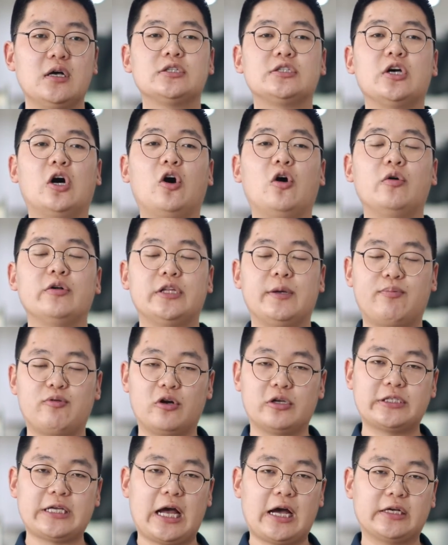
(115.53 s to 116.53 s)
so the
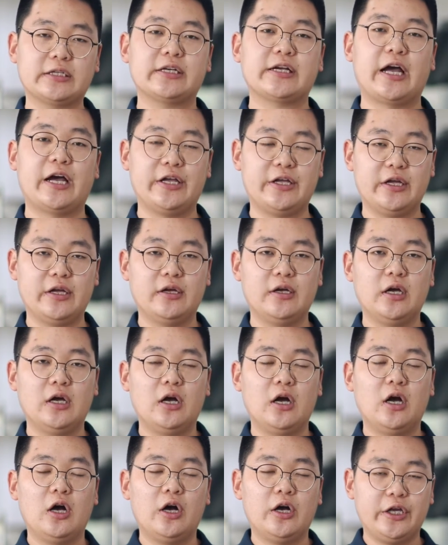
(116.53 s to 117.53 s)
product can
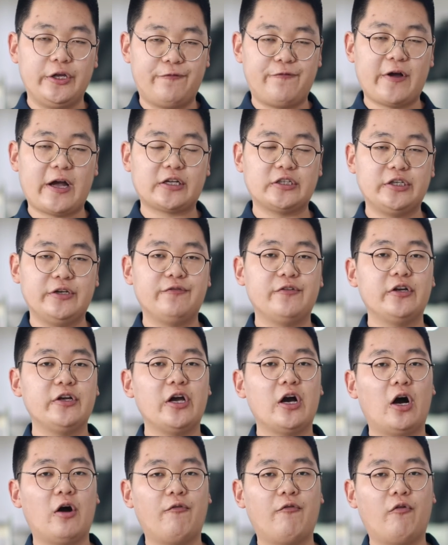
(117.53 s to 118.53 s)
effectively
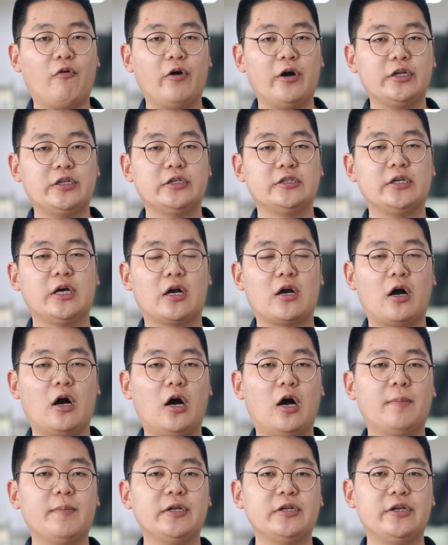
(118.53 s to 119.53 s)
avoid the
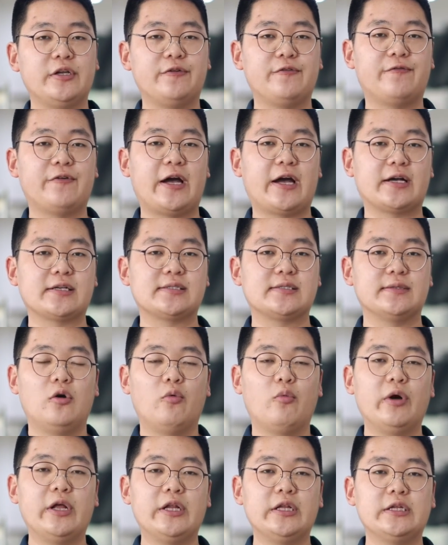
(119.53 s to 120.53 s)
common effects
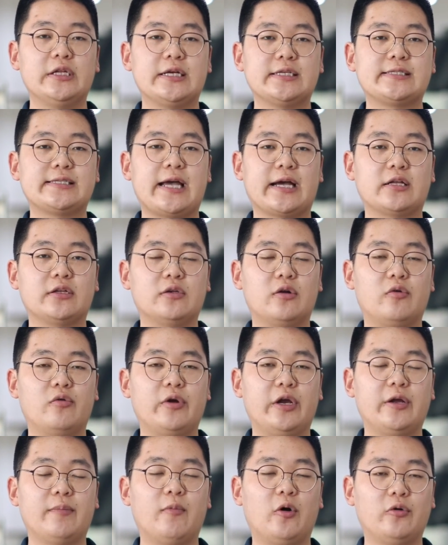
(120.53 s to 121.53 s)
when the
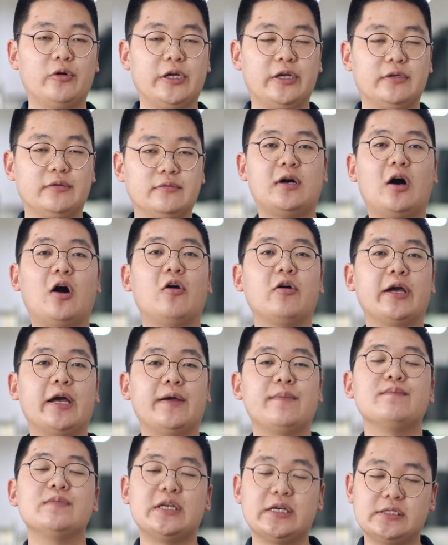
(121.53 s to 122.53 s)
secondary molding.
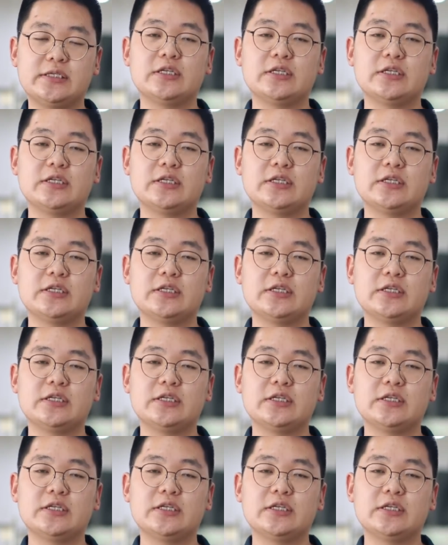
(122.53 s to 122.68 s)
Okay, this